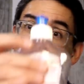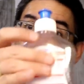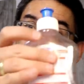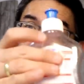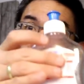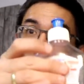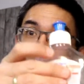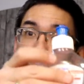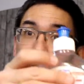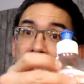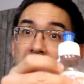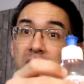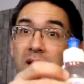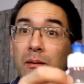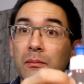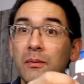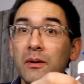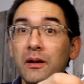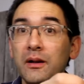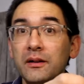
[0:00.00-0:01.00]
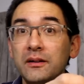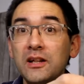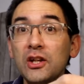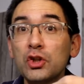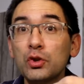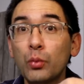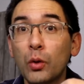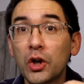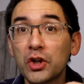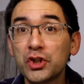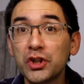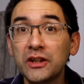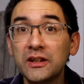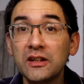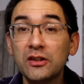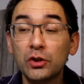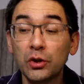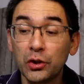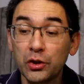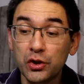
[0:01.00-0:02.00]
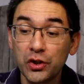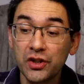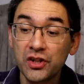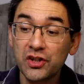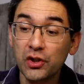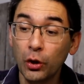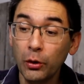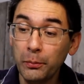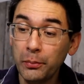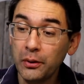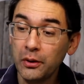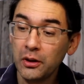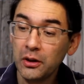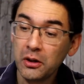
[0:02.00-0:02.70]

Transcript: simply some uh, dishwashing detergent soap,